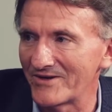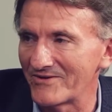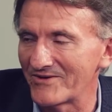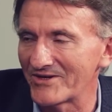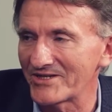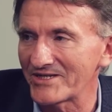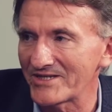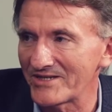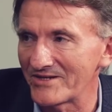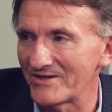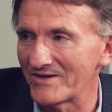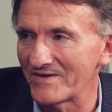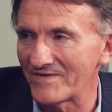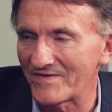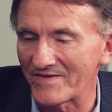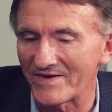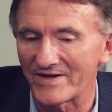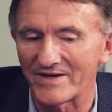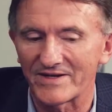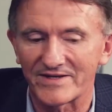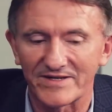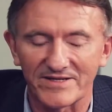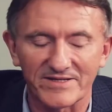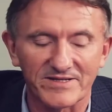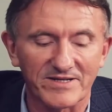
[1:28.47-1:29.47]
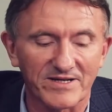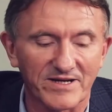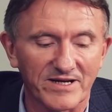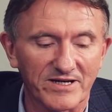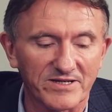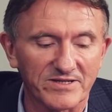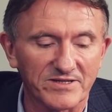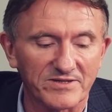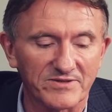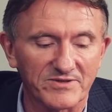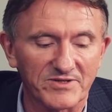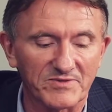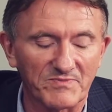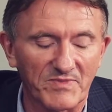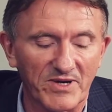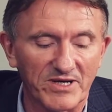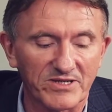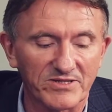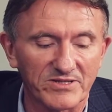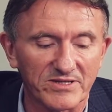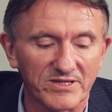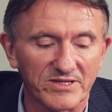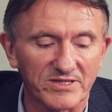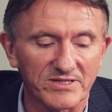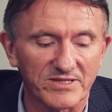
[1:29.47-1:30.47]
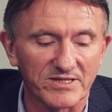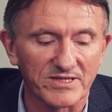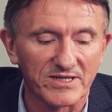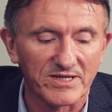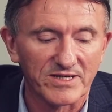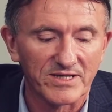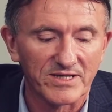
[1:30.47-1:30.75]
You're a certified international specialist.